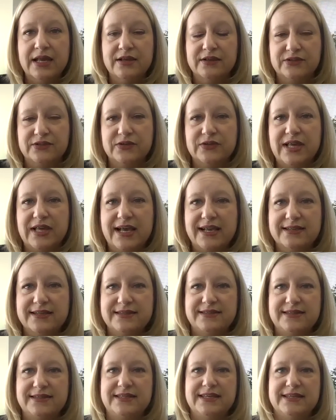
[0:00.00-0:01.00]
So that
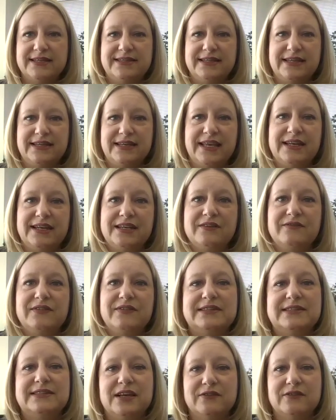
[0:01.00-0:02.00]
statistic in and of
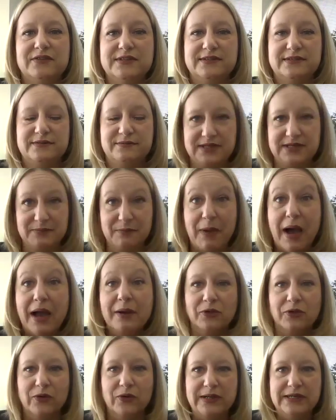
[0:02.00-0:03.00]
itself is
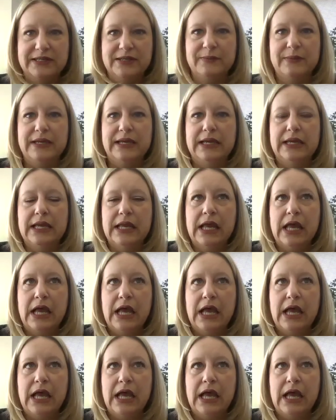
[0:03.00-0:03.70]
mind-blowing to me.